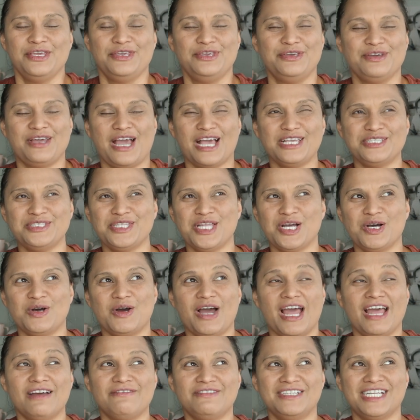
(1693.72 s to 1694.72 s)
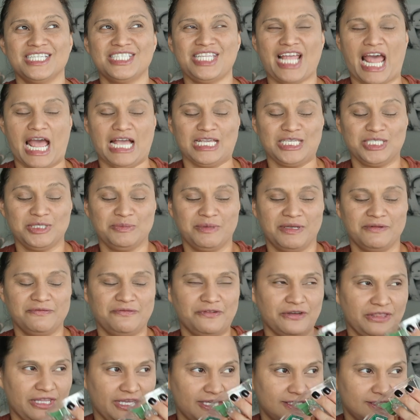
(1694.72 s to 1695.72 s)
You guys know I have an attachment for
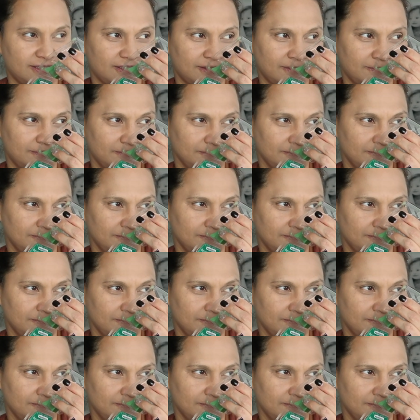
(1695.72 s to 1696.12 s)
this.